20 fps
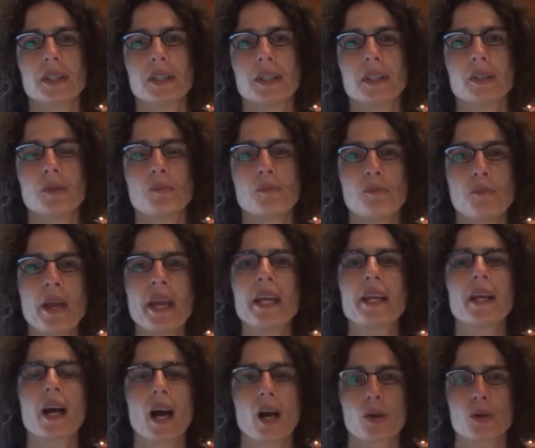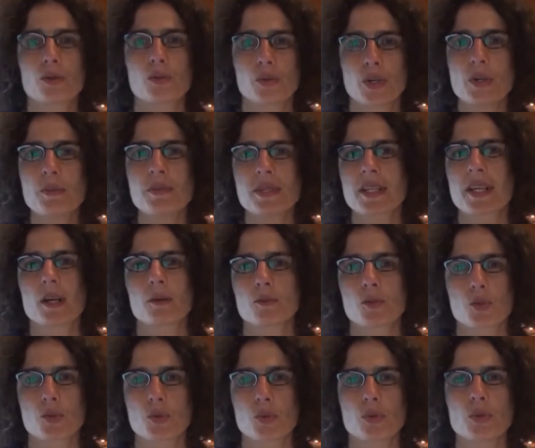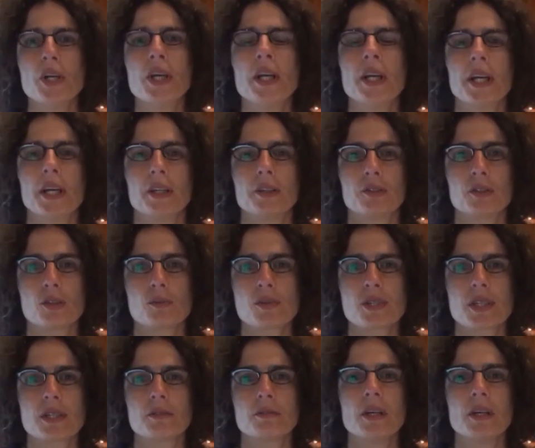make our dreams come true in terms of